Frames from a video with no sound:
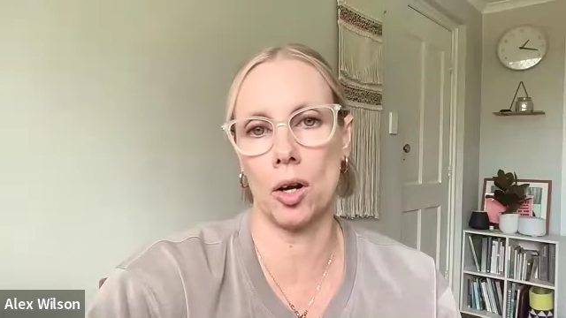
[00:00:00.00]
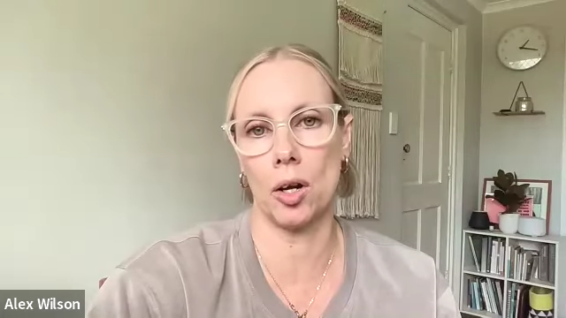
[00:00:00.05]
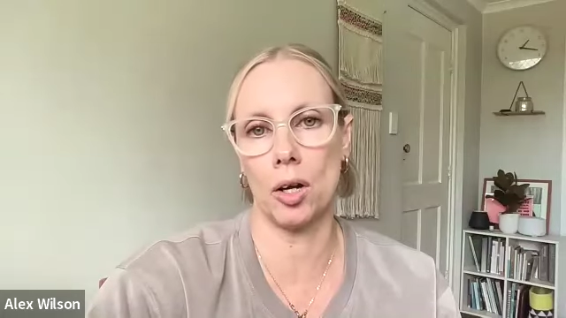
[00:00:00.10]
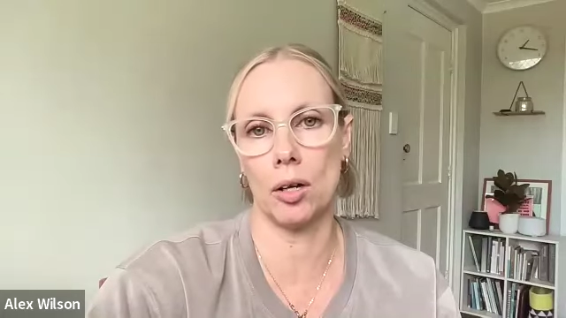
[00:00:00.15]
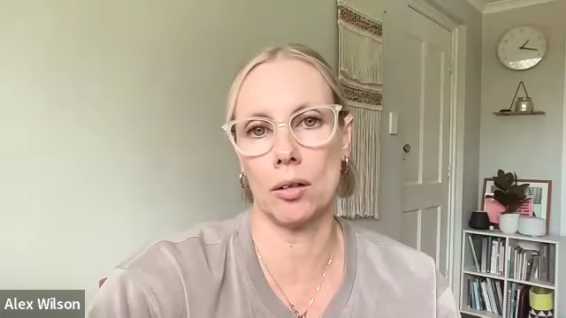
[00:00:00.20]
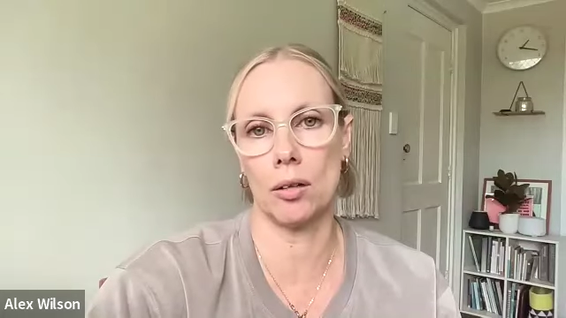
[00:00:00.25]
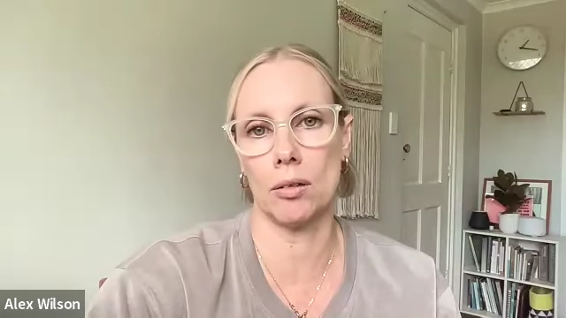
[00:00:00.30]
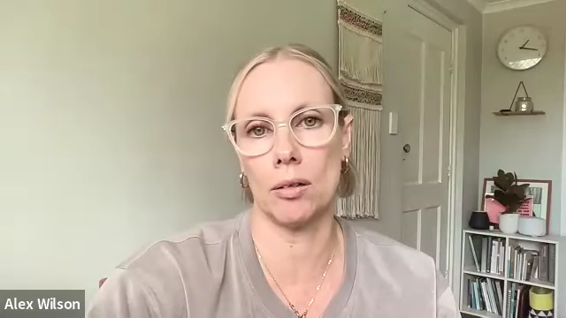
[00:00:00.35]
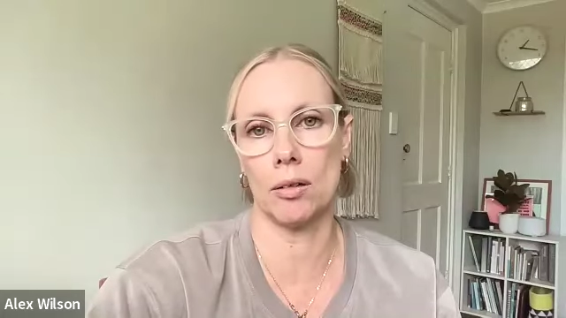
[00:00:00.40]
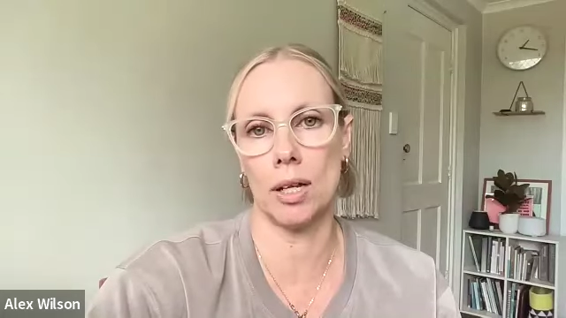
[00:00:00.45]

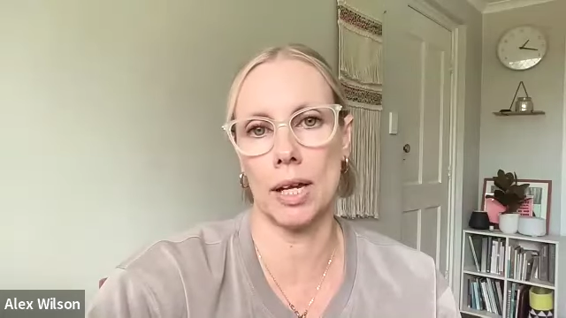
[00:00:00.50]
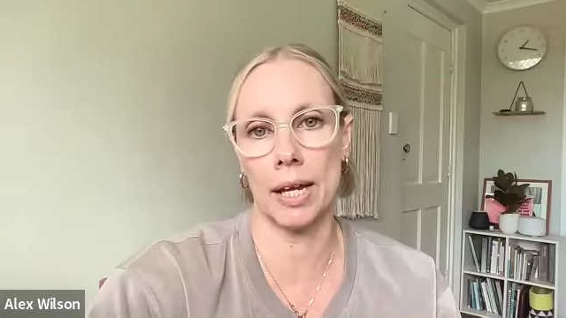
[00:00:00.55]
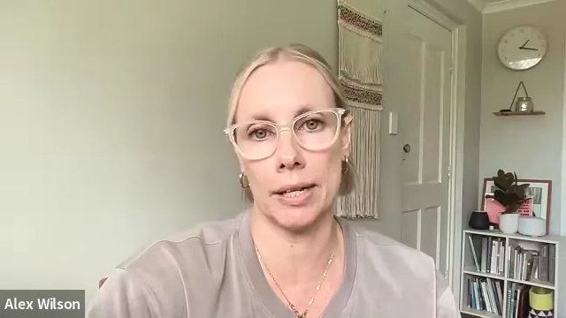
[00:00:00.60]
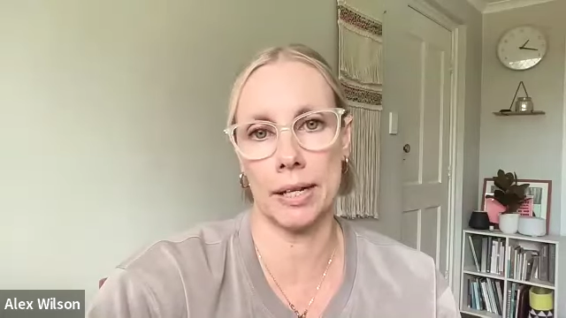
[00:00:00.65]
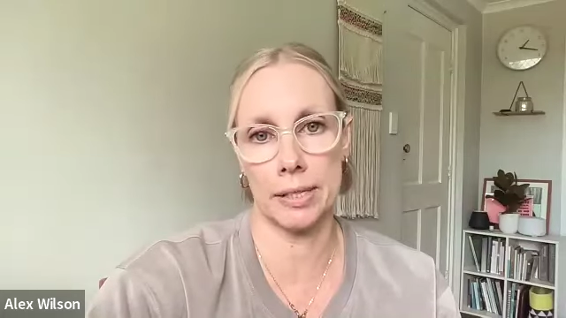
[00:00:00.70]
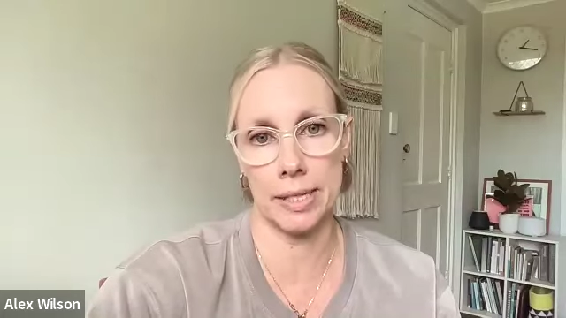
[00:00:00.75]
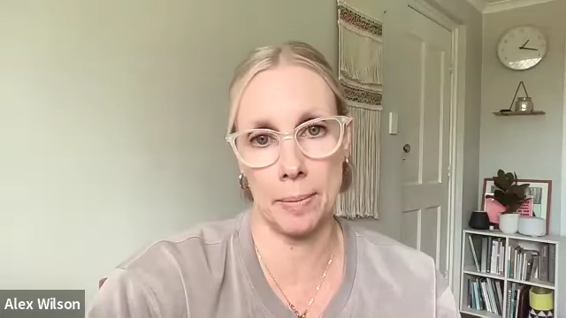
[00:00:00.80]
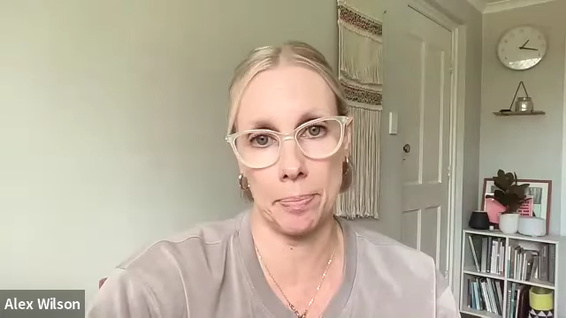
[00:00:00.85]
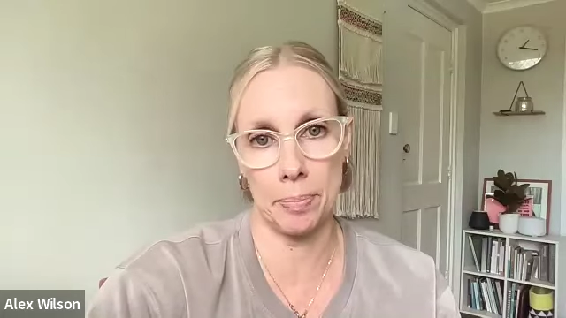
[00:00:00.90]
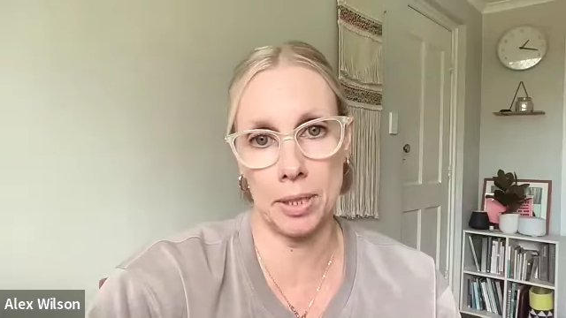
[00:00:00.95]
on
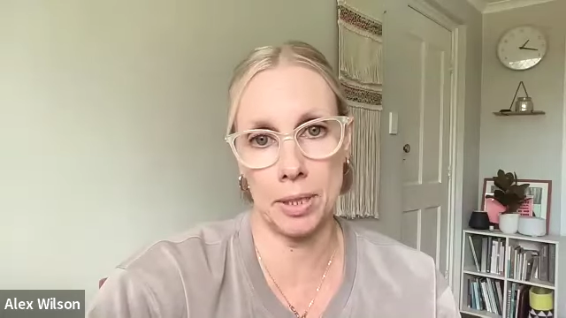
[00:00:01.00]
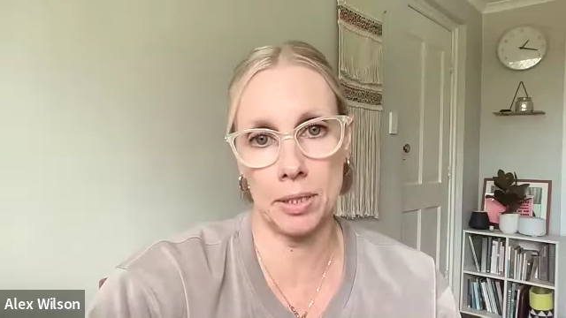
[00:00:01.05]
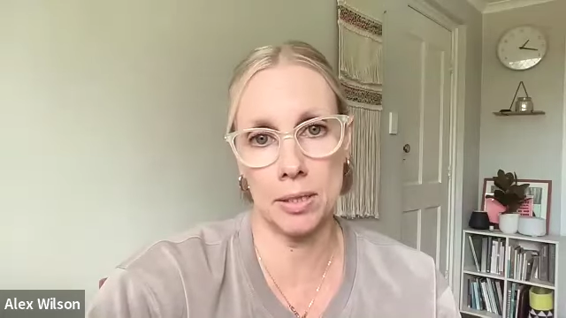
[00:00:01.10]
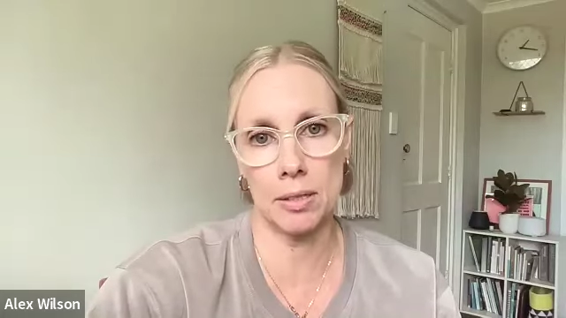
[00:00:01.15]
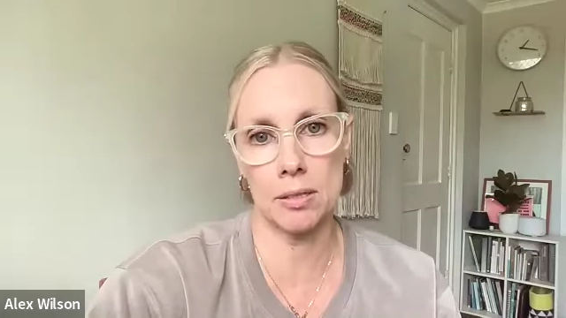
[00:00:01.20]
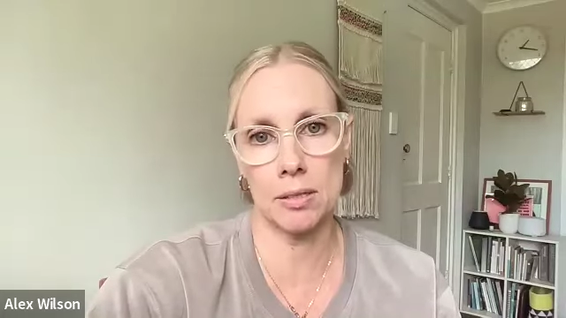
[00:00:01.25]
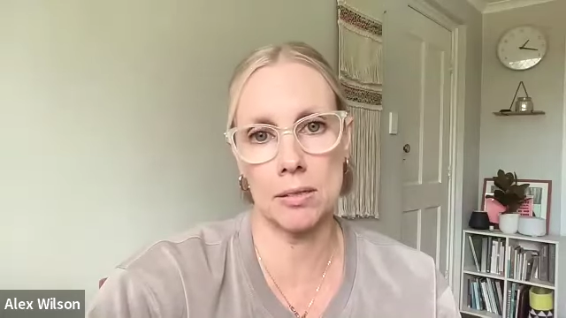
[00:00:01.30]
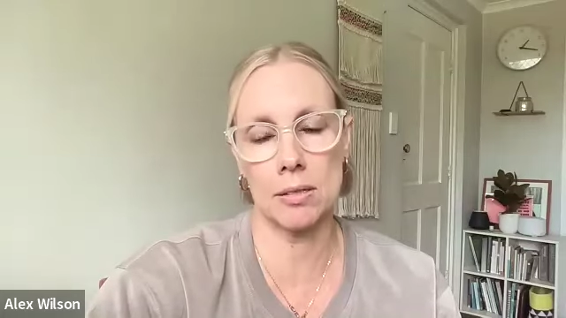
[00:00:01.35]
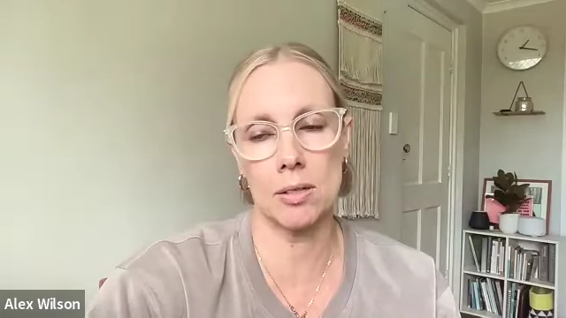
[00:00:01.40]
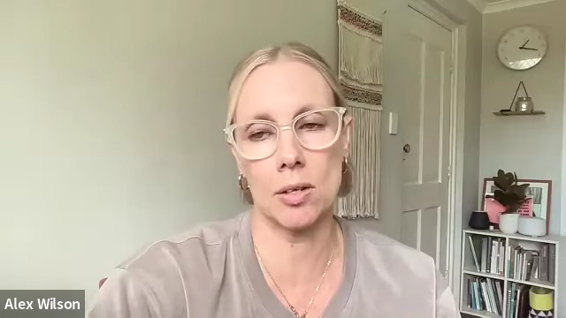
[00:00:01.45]

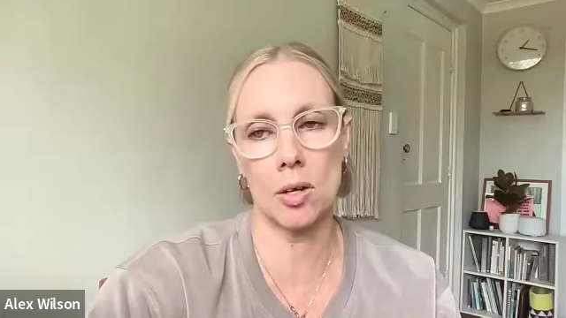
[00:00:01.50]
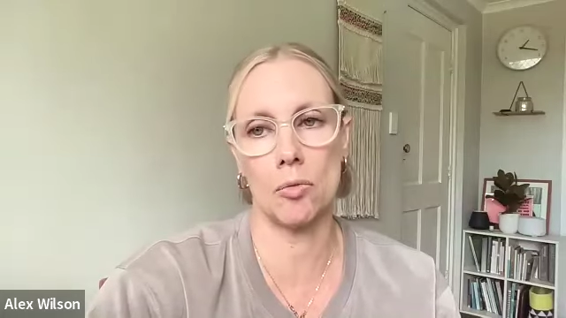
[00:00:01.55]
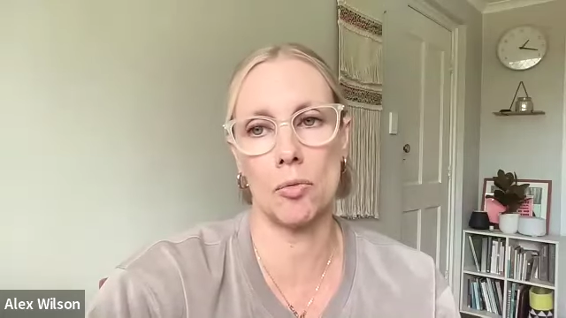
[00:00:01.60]
acceptance